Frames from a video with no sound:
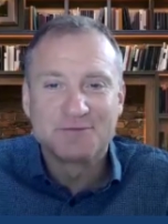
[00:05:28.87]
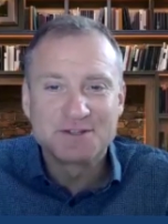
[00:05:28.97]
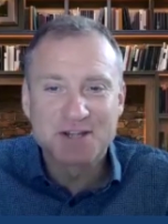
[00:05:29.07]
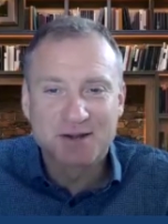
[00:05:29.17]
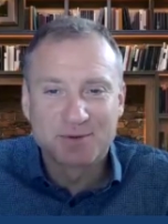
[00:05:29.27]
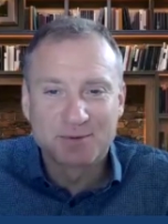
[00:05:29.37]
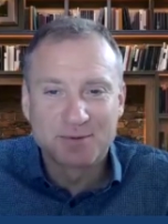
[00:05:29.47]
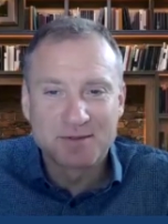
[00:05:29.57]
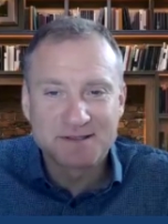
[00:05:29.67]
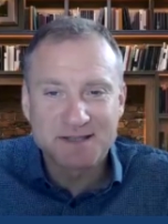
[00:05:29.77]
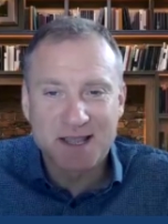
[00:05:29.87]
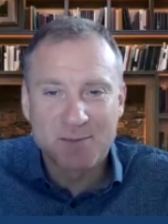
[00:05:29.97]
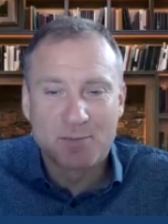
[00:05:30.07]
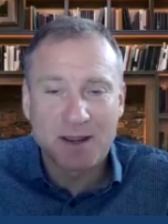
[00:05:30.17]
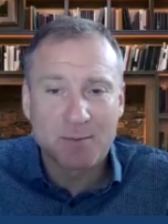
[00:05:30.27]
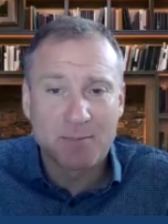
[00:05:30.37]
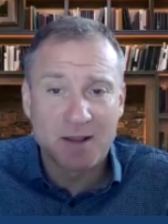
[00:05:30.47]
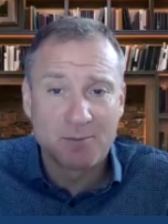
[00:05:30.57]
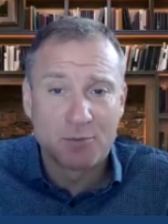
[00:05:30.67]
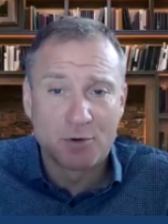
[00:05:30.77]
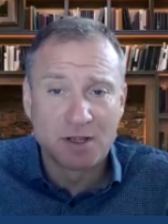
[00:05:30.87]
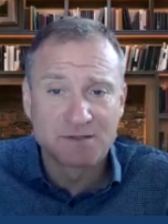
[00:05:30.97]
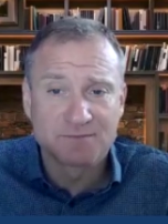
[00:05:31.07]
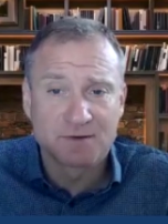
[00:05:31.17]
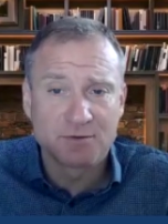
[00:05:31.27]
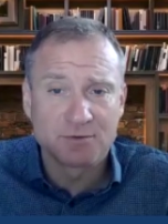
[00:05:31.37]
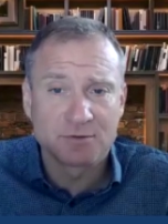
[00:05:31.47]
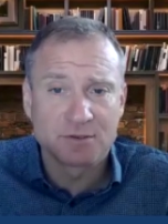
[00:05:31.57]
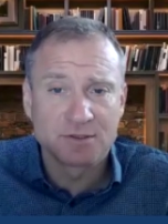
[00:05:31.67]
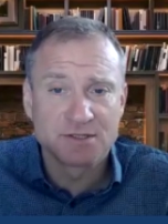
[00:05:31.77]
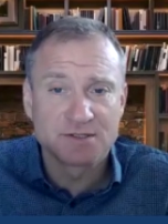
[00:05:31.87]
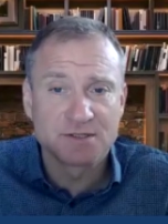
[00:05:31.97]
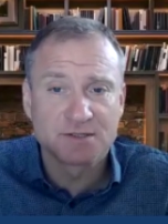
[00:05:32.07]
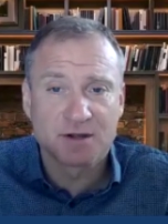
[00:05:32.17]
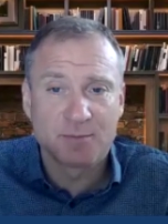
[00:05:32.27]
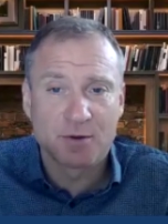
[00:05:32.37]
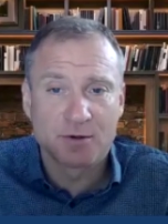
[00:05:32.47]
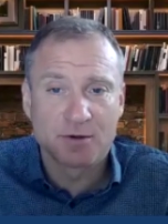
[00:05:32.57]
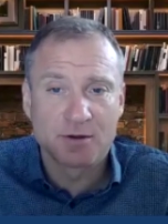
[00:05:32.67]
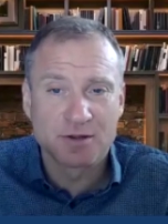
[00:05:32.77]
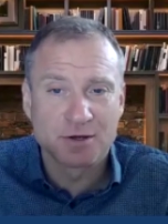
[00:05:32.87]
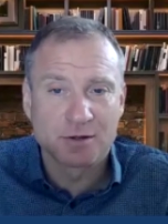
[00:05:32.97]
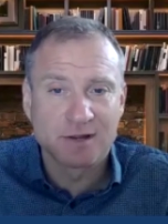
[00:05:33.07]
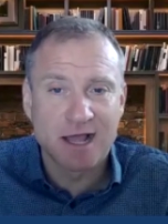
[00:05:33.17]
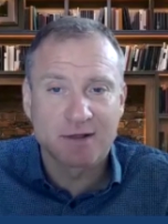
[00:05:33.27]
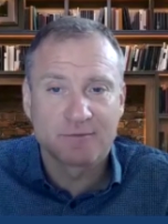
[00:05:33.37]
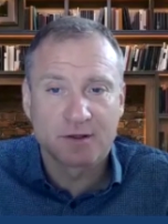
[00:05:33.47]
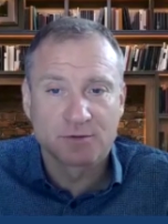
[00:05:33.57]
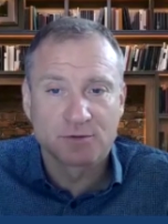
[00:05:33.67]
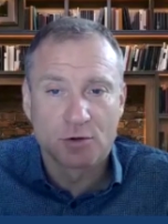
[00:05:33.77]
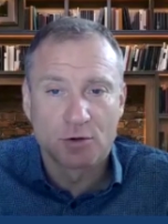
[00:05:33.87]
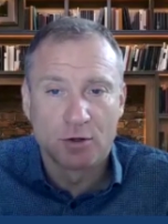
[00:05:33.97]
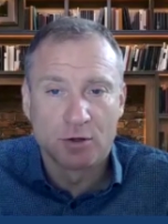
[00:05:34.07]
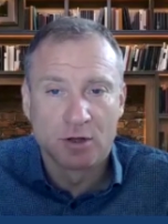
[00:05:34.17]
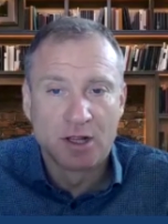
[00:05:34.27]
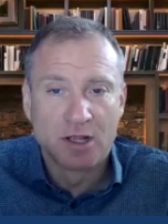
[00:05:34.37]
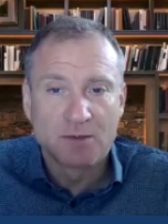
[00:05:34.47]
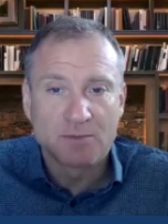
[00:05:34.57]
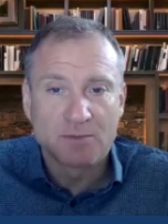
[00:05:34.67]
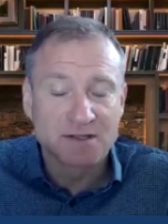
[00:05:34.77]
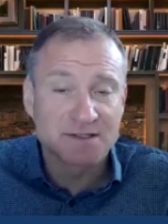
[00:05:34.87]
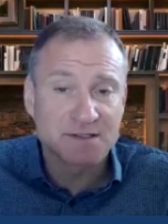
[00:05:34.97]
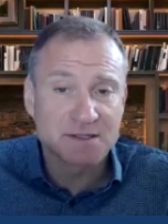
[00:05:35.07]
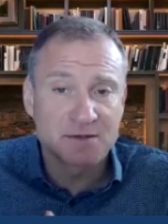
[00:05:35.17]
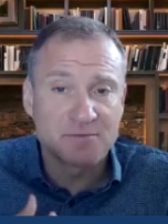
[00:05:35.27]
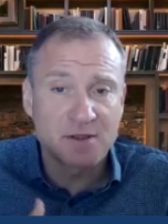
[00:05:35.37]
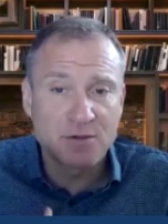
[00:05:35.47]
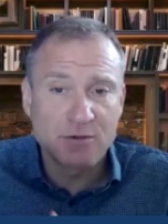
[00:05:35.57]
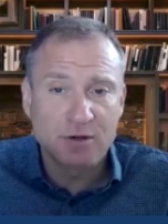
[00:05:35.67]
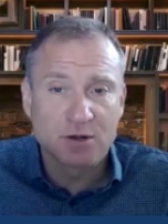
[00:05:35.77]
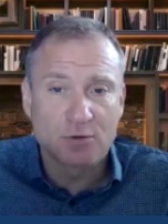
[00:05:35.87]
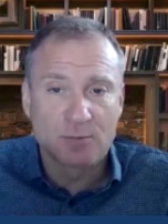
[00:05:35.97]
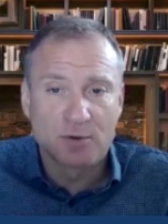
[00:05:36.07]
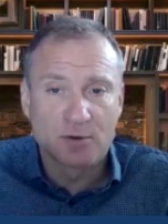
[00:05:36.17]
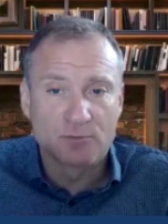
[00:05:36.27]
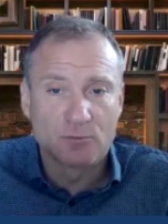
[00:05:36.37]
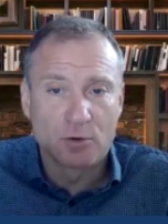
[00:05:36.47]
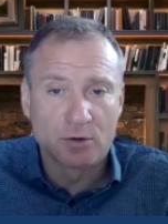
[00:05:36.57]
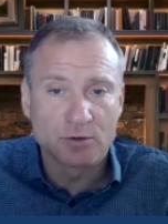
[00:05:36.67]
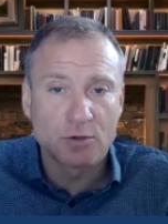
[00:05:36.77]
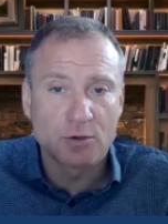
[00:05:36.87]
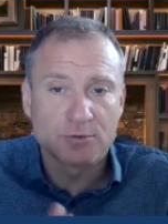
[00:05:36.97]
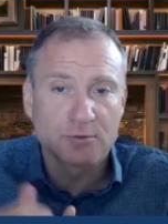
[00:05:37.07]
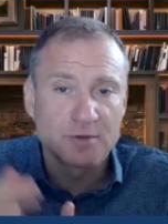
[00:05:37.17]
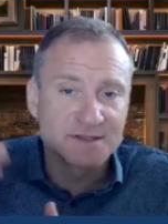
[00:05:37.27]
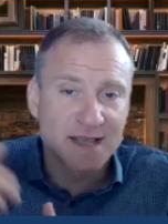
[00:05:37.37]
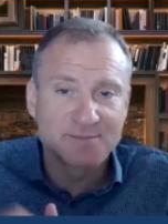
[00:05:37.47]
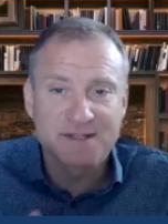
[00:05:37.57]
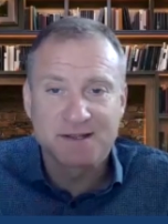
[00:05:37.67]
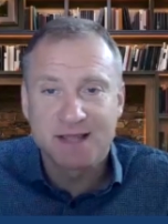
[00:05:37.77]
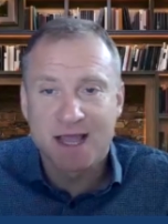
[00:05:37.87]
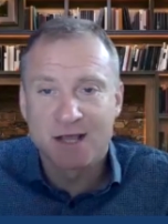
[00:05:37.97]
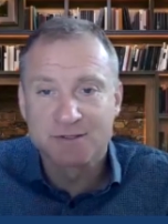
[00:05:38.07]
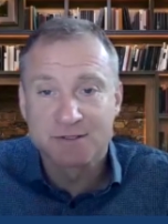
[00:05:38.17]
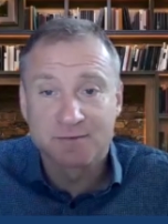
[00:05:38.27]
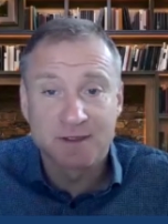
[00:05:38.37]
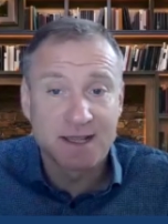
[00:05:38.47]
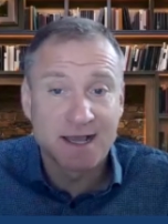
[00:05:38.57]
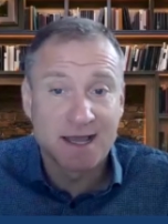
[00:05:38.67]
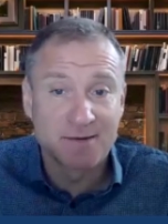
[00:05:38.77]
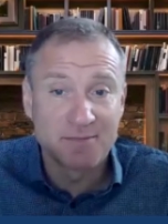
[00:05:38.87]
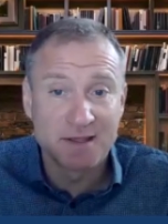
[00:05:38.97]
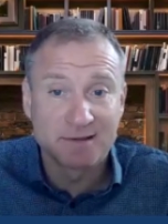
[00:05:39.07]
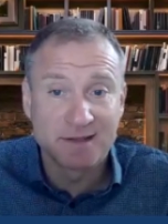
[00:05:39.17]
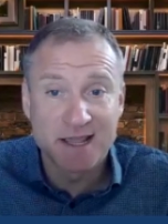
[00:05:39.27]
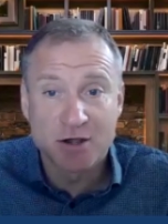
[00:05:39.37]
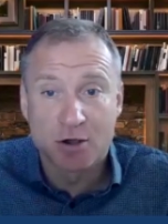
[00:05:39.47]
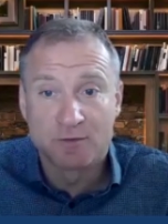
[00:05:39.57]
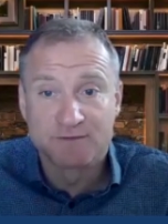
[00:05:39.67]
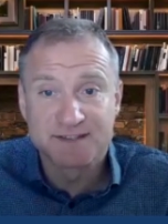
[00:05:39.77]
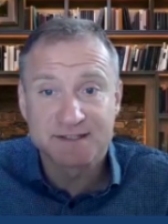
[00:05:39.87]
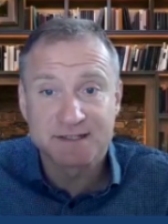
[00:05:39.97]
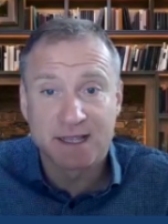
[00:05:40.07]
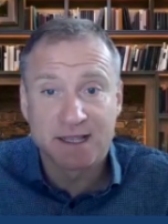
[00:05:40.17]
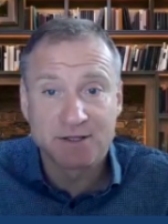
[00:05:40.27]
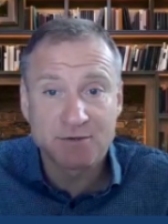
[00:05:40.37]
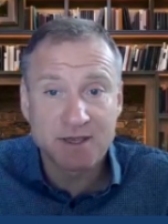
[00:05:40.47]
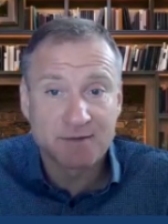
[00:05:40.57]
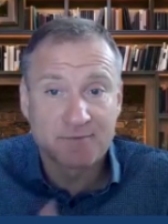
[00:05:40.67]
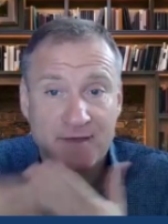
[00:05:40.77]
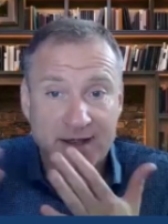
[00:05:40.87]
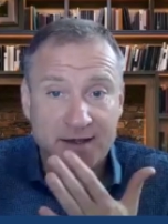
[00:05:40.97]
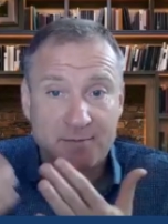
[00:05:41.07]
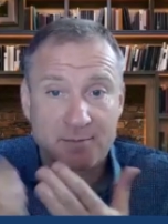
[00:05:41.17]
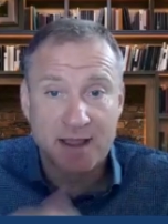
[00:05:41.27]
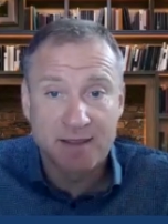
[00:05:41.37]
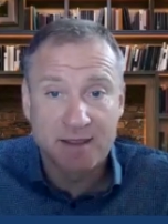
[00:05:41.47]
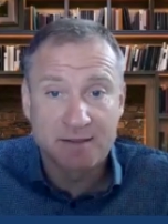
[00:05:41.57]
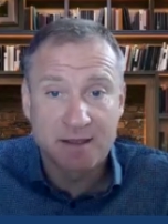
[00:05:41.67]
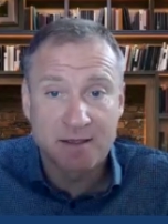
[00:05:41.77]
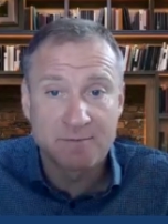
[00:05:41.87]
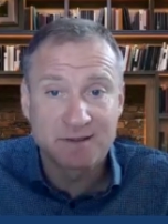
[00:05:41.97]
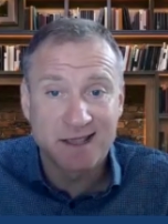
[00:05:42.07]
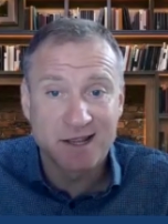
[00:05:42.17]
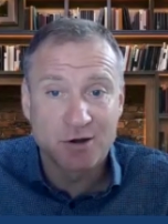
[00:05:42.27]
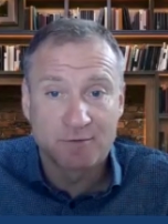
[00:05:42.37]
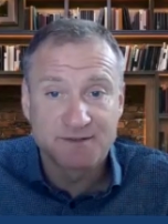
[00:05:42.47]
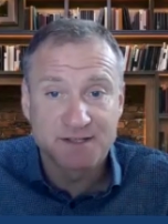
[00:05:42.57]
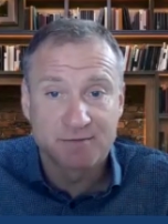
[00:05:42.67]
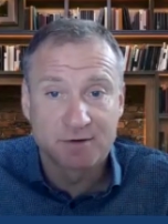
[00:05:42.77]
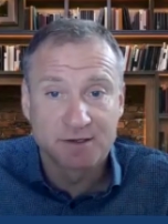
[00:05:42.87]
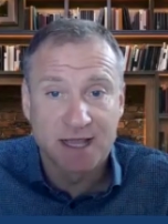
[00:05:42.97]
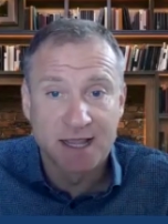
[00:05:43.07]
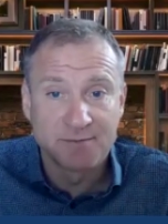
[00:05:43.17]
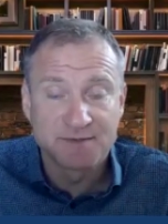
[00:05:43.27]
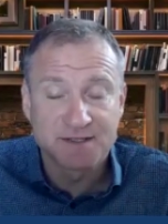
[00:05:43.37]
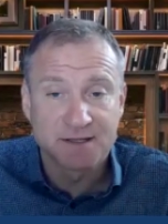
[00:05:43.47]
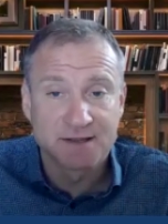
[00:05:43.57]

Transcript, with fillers: we share probably the same pain points when you uh, just described earlier. You know, lack of control, because uh, when you're in a corporate world you go through these ups and downs of the economy layoffs and you get affected by it i've been laid off several times